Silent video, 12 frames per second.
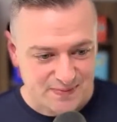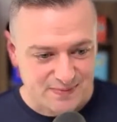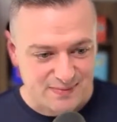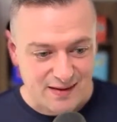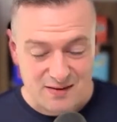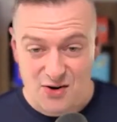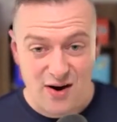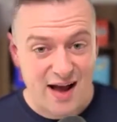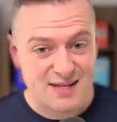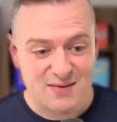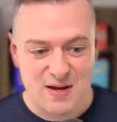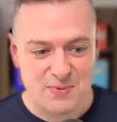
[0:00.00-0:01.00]
you're
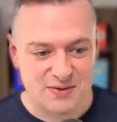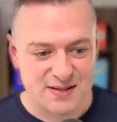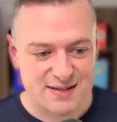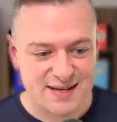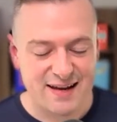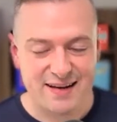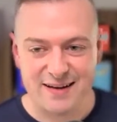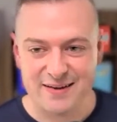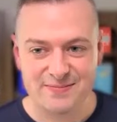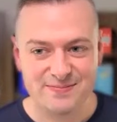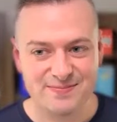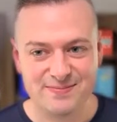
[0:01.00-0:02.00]
asking people to take
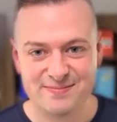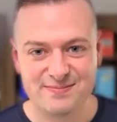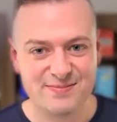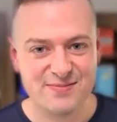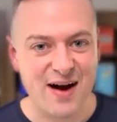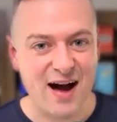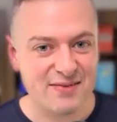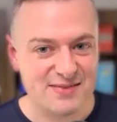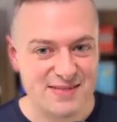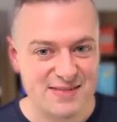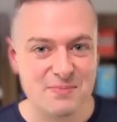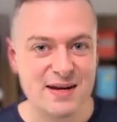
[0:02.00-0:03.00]

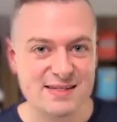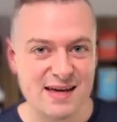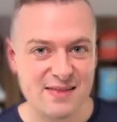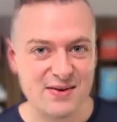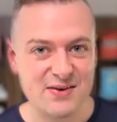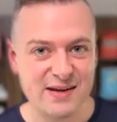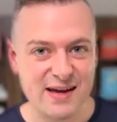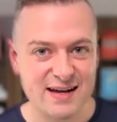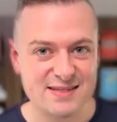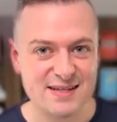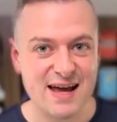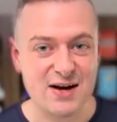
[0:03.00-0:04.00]
5-10 minutes out of their day
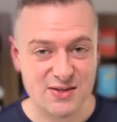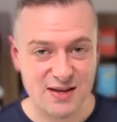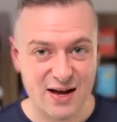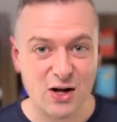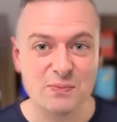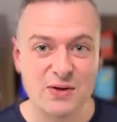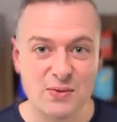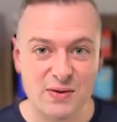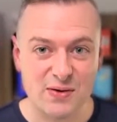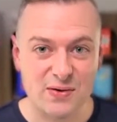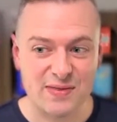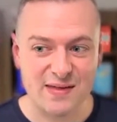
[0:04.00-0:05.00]
to now help you with
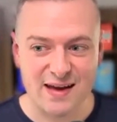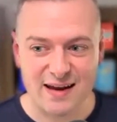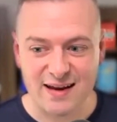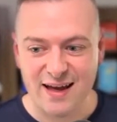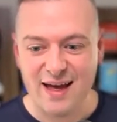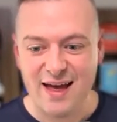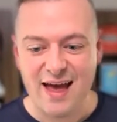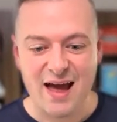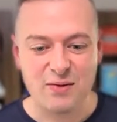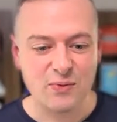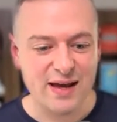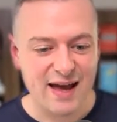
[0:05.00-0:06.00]
your thing.
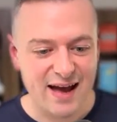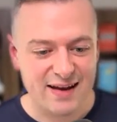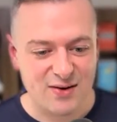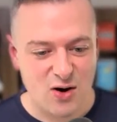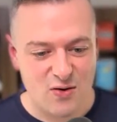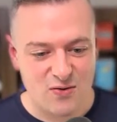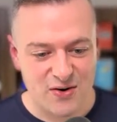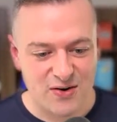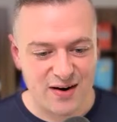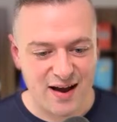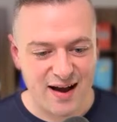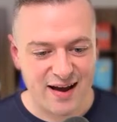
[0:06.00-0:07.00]
And we had over
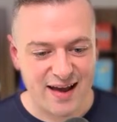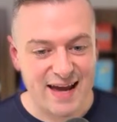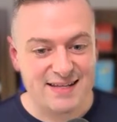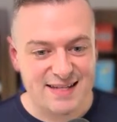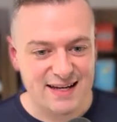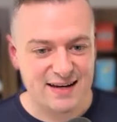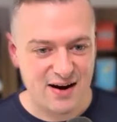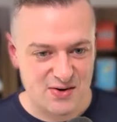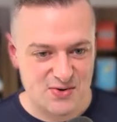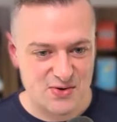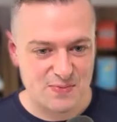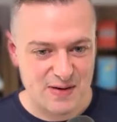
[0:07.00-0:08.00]

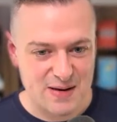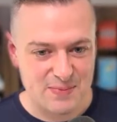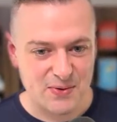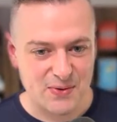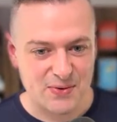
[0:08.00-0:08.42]
1,800 people